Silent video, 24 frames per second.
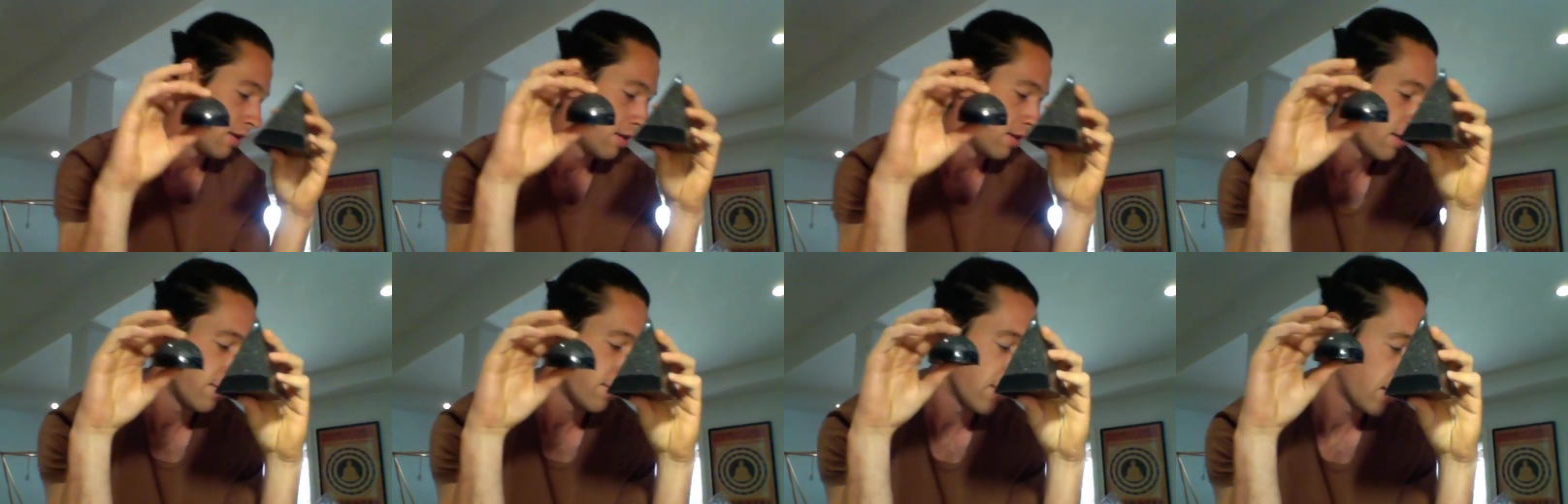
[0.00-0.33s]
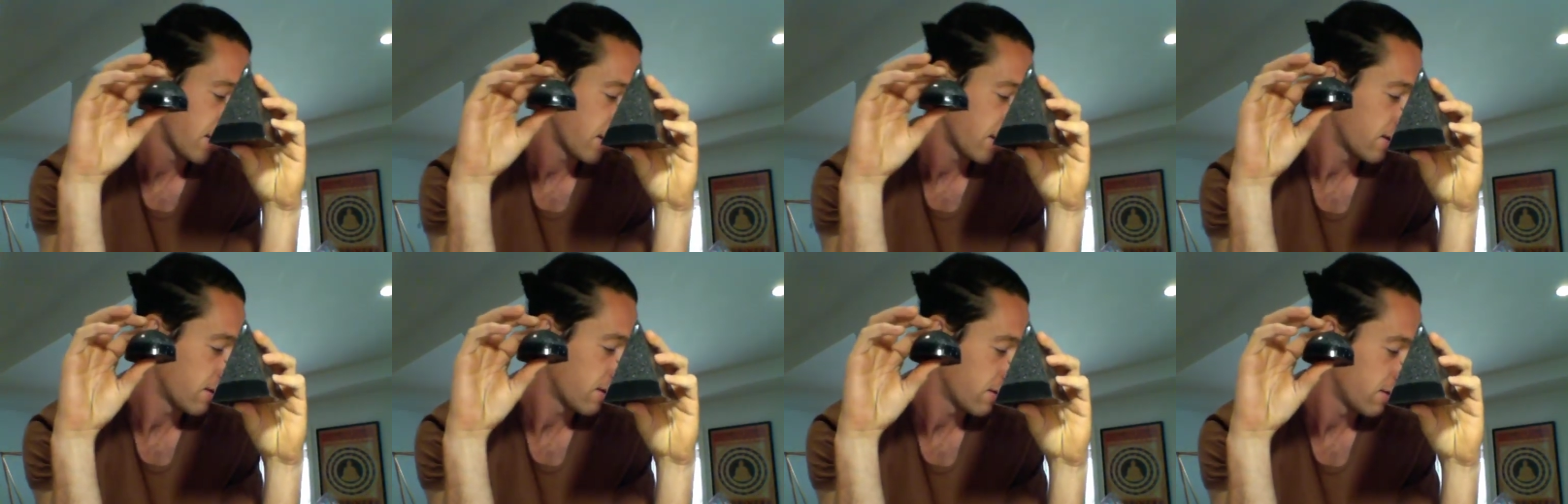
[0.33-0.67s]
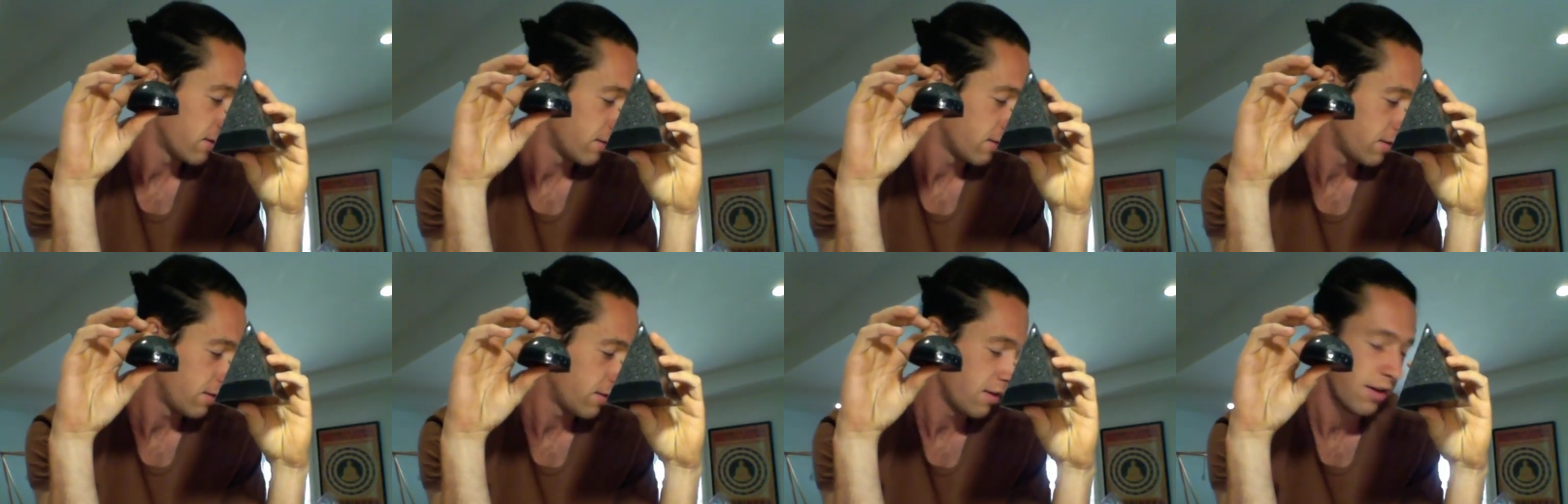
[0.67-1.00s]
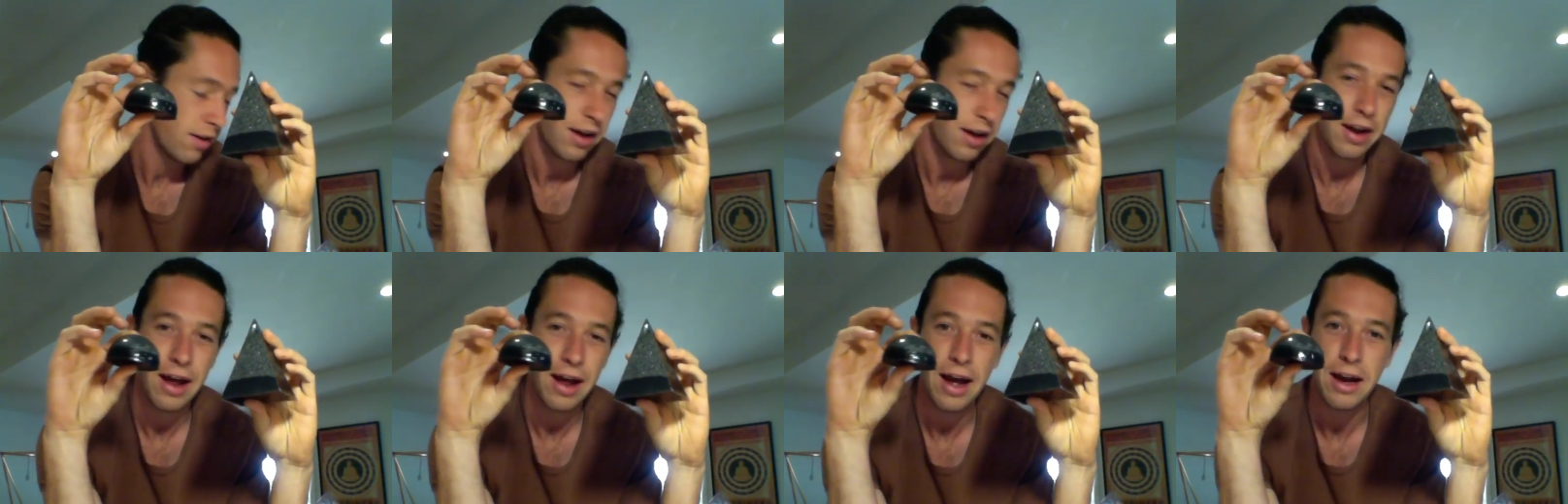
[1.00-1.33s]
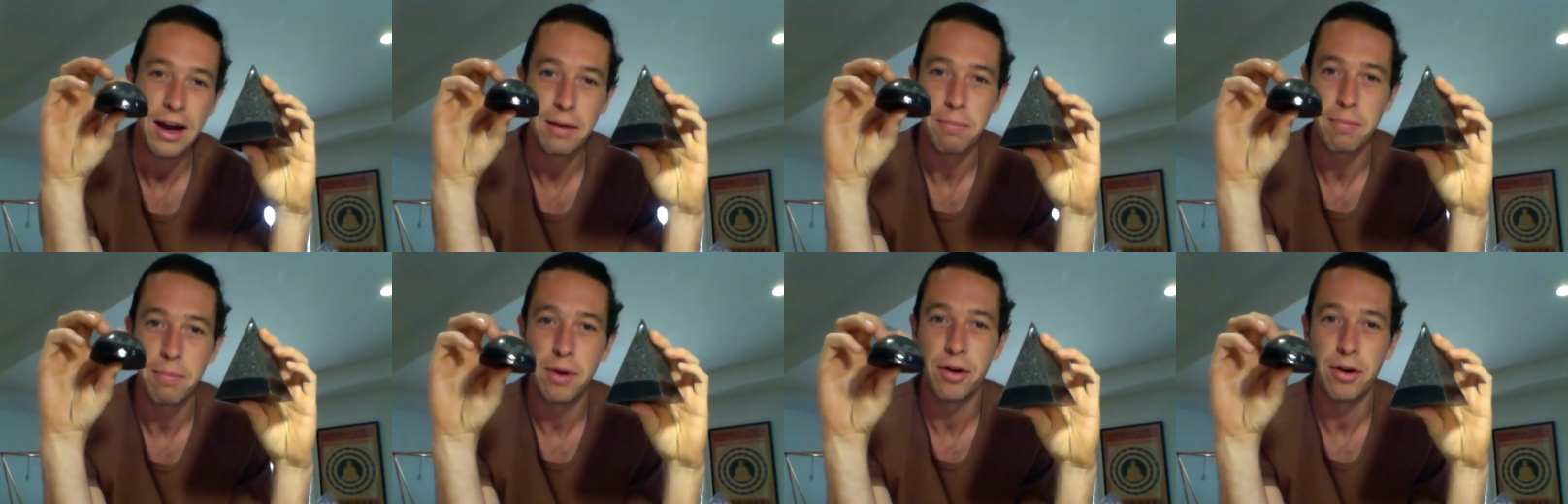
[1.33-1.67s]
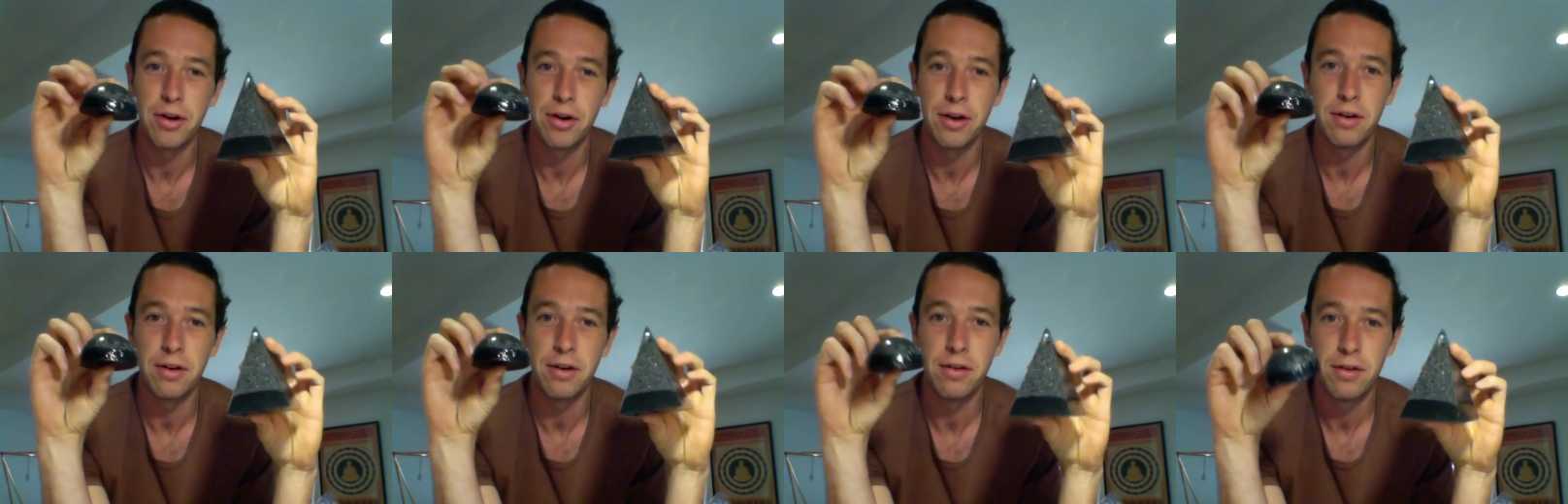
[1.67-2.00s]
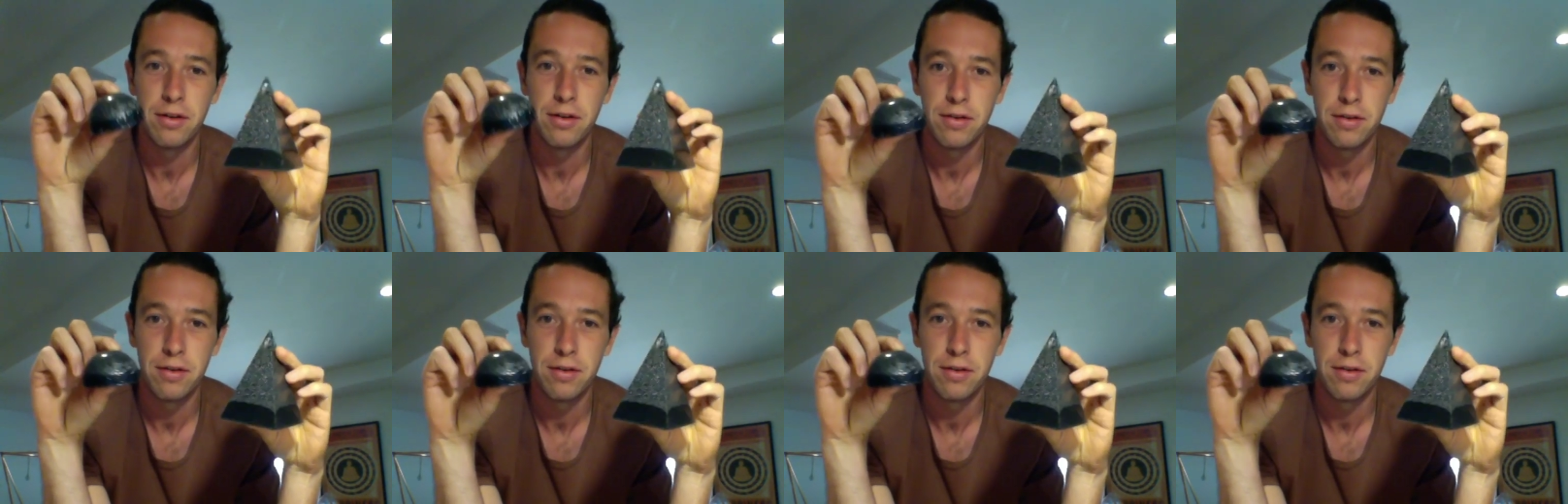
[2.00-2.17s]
It's like an 8 million